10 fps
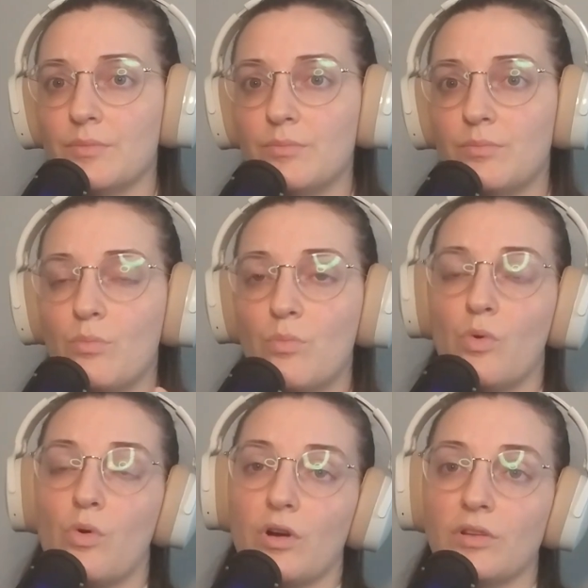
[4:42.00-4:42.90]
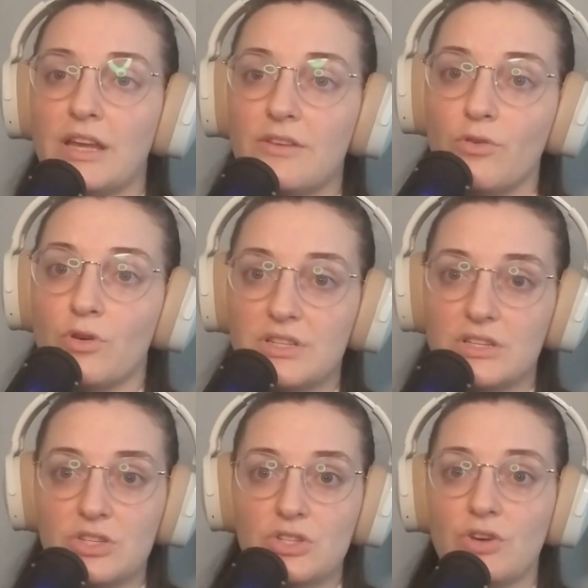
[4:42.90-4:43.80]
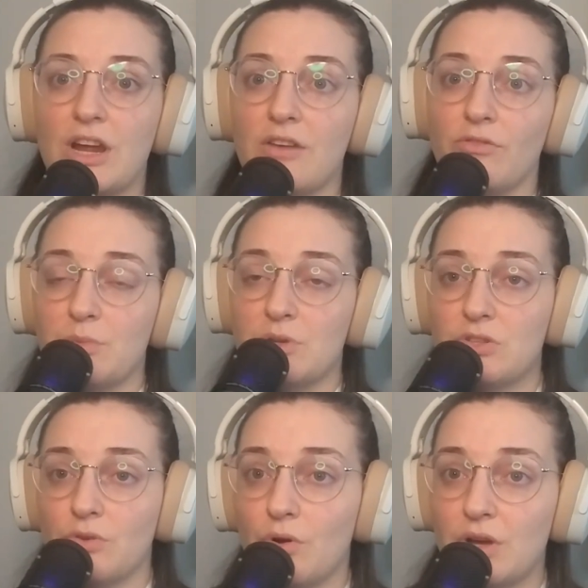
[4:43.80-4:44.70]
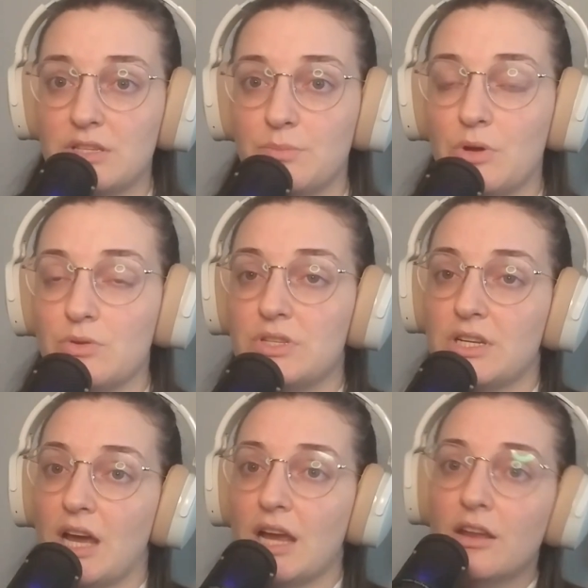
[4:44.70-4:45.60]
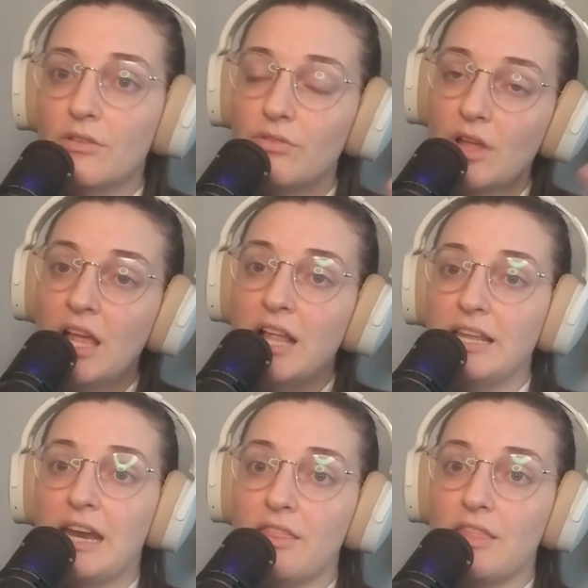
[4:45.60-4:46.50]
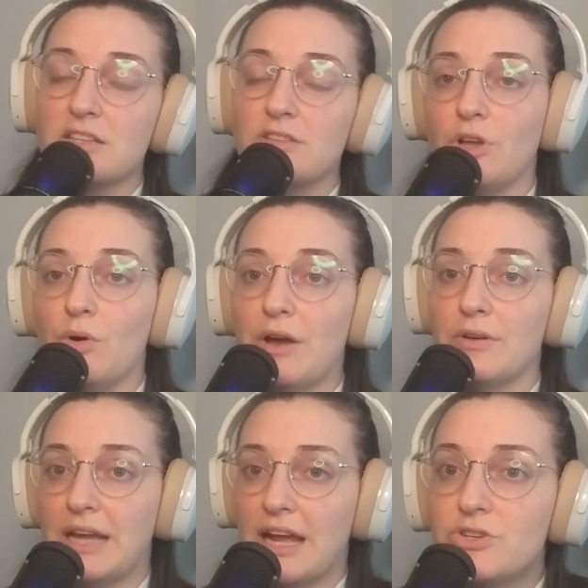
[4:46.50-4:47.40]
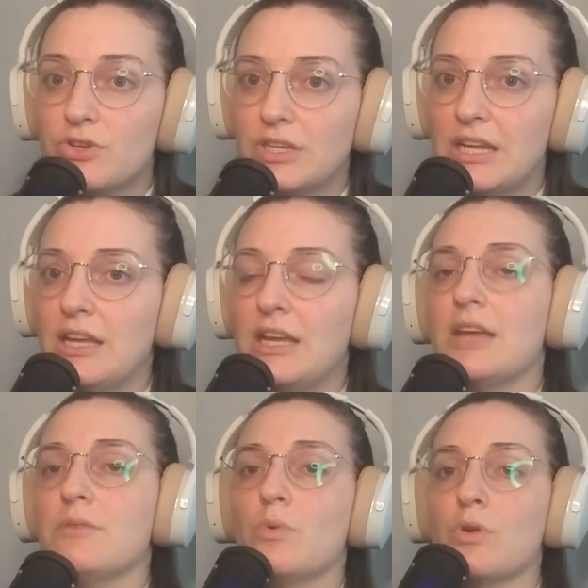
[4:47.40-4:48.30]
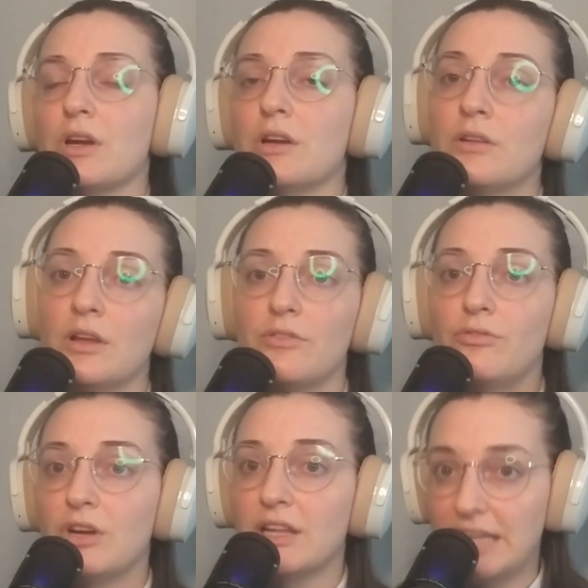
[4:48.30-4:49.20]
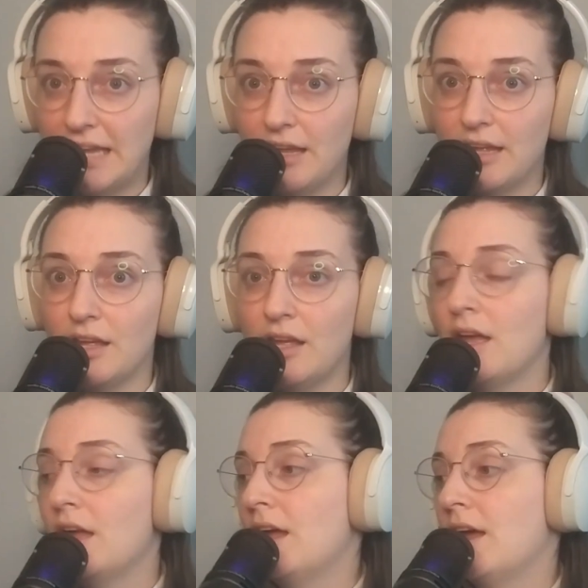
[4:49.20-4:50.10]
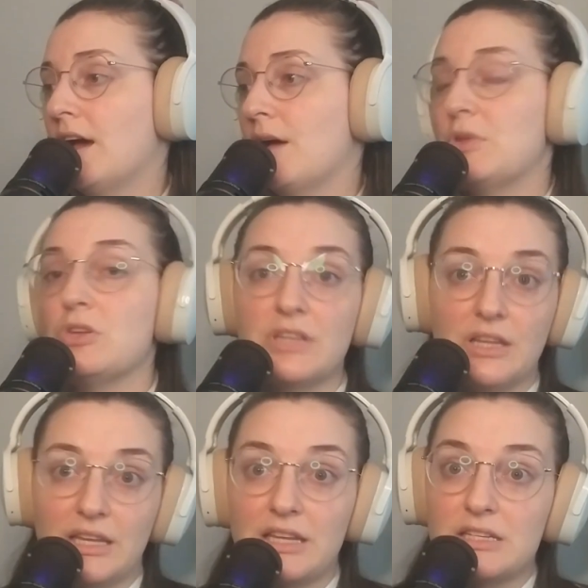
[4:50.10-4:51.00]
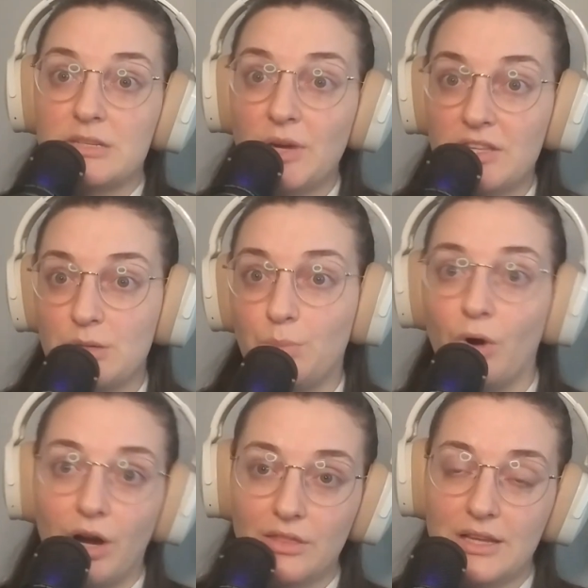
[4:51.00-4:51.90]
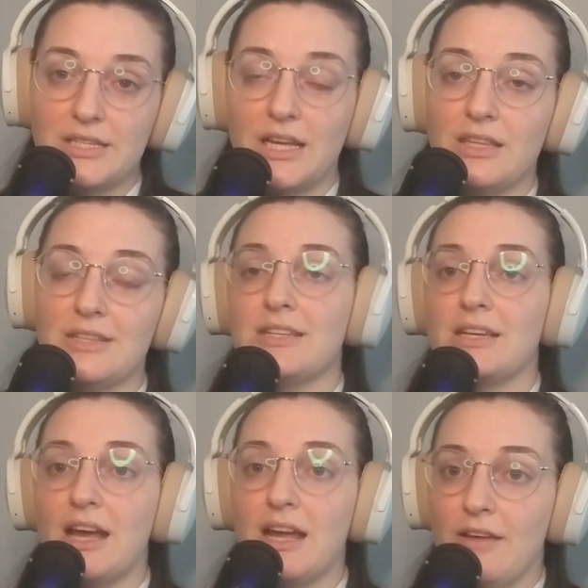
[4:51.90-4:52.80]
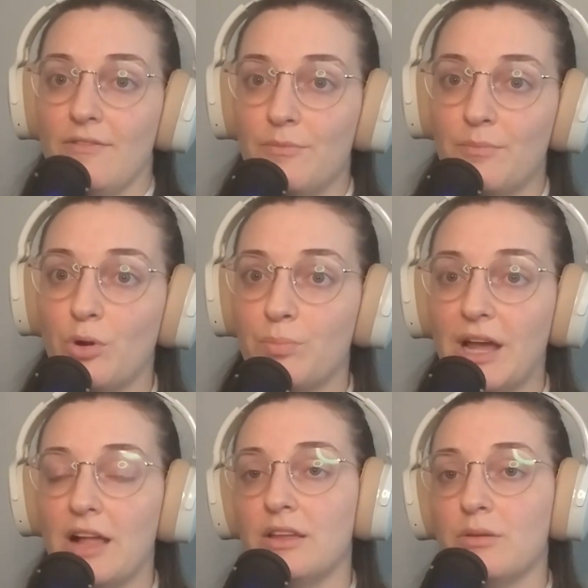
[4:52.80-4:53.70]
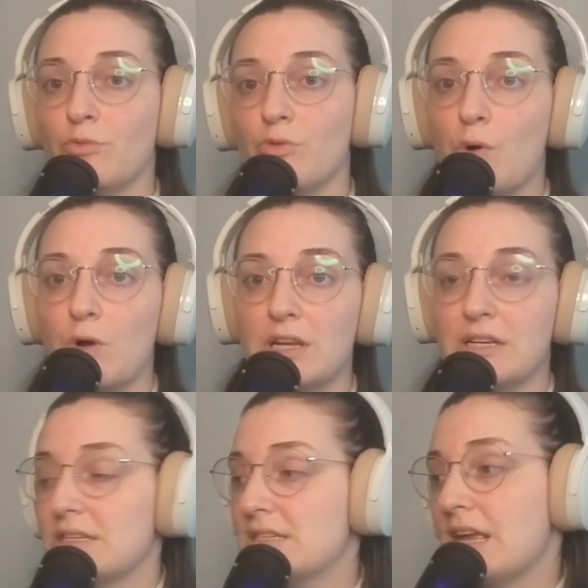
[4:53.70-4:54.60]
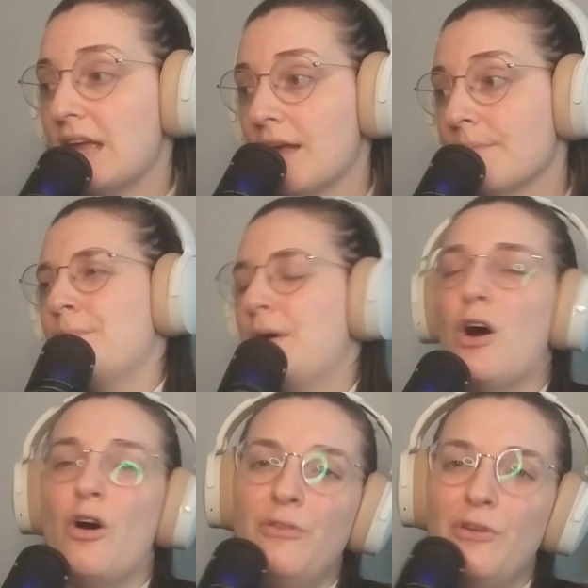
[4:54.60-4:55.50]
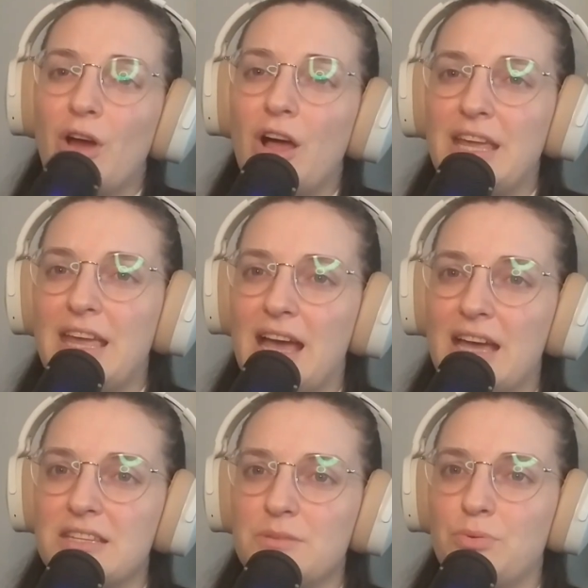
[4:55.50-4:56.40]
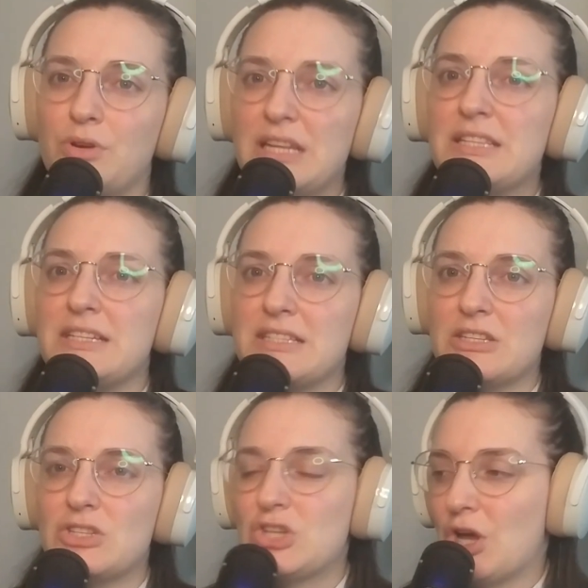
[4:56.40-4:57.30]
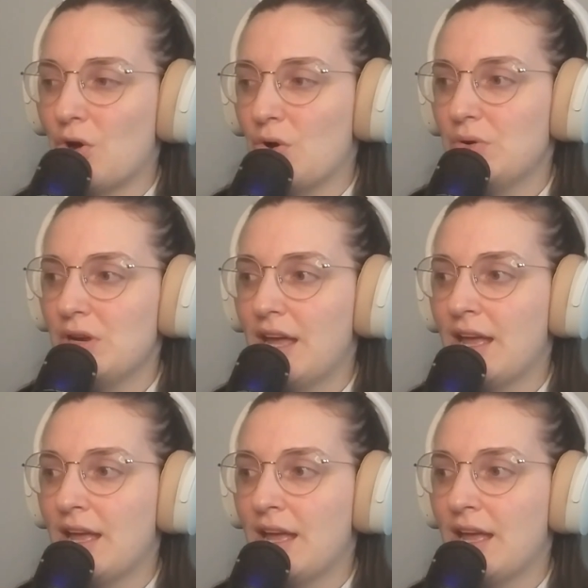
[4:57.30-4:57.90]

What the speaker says: more like force and strain from his throat as opposed to kind of letting things flow out naturally and more freely, and using like his breath support and things like this to kind of propel him forward in his singing. But overall, he has a pretty decent tone.